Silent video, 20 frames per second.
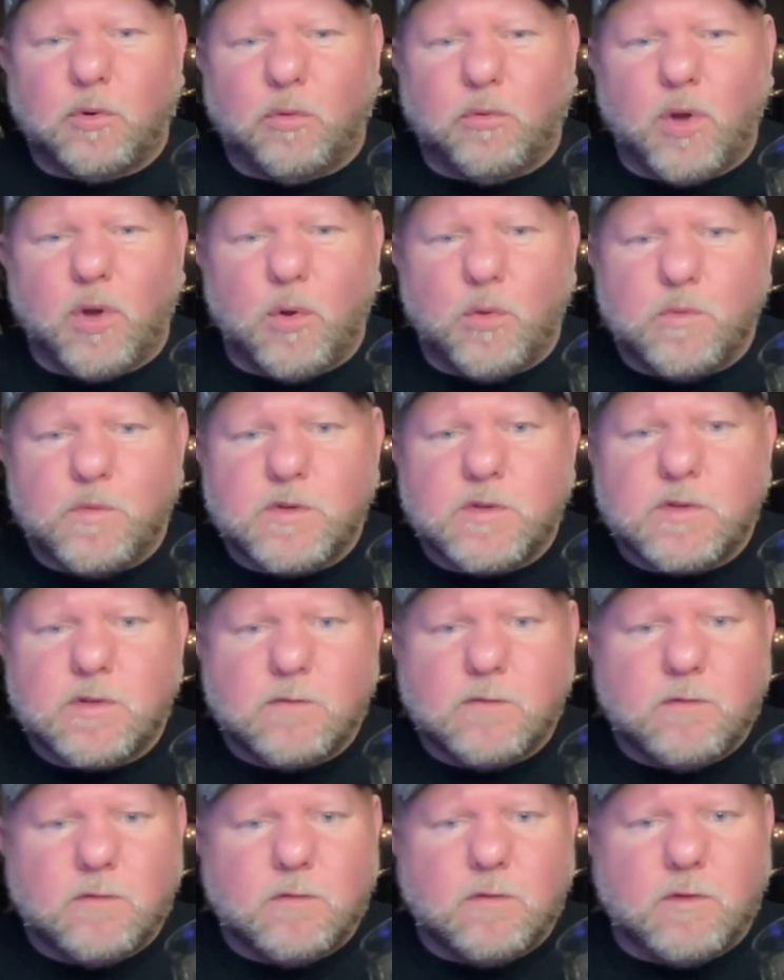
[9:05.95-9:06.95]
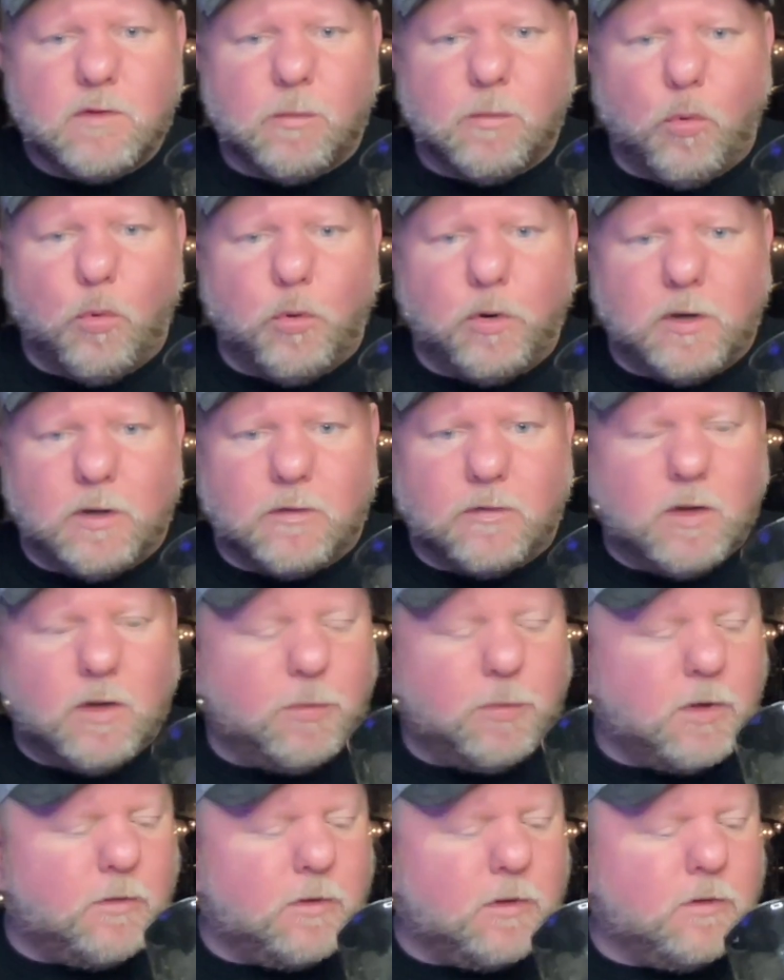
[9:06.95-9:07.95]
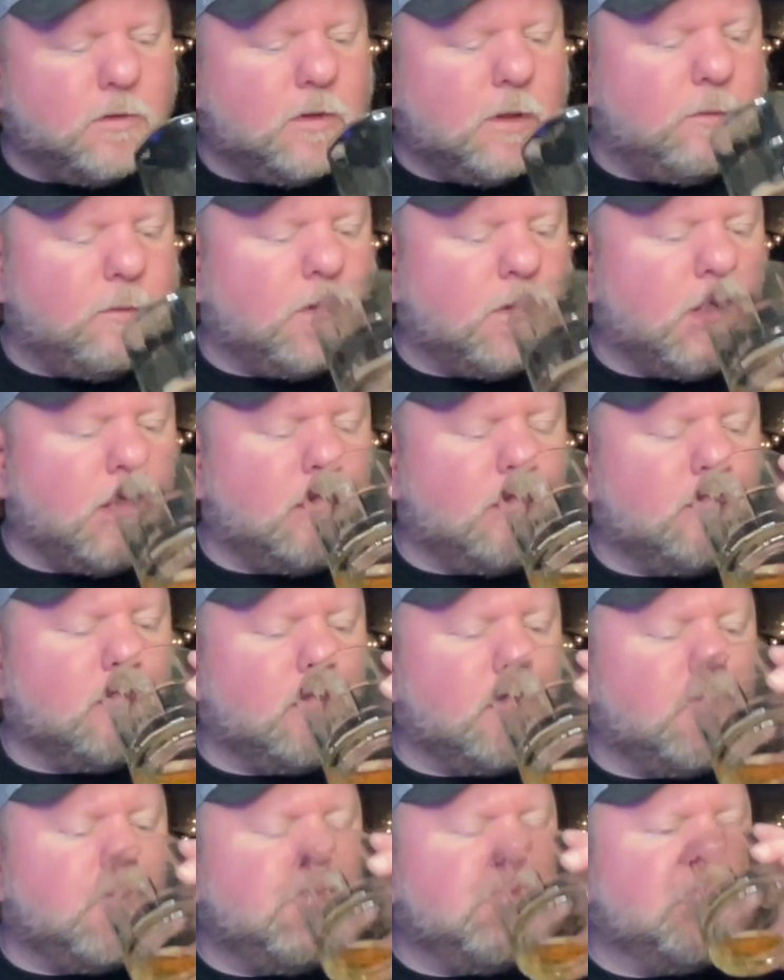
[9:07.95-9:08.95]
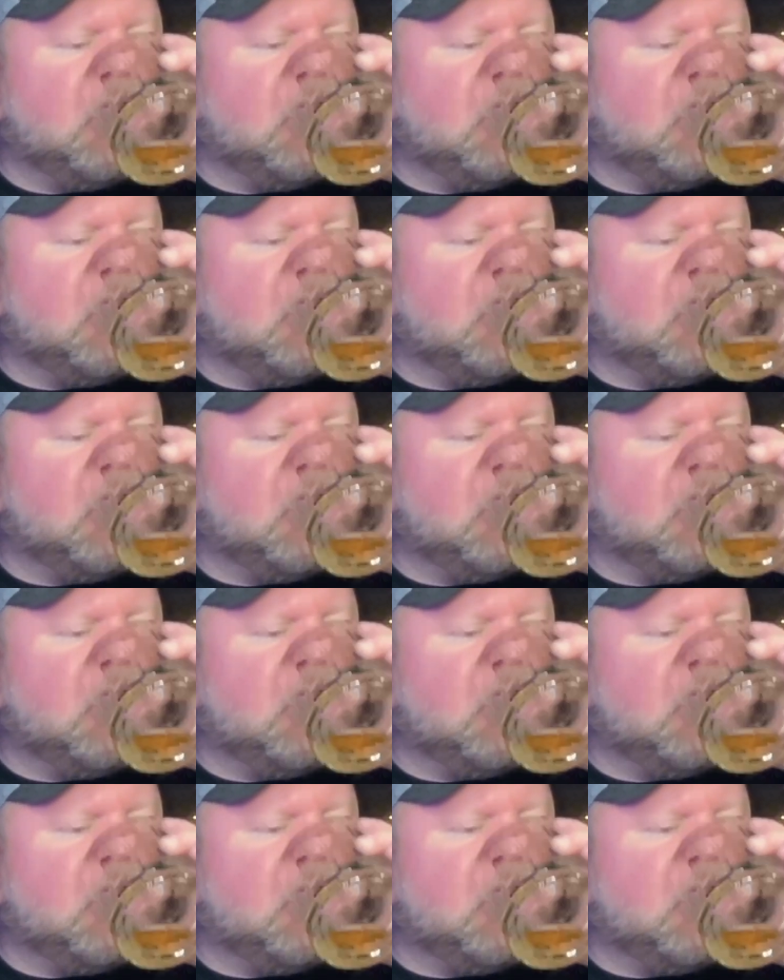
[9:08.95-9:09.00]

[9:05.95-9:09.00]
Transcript: notes the more you sip of it, it seems like. Let's see.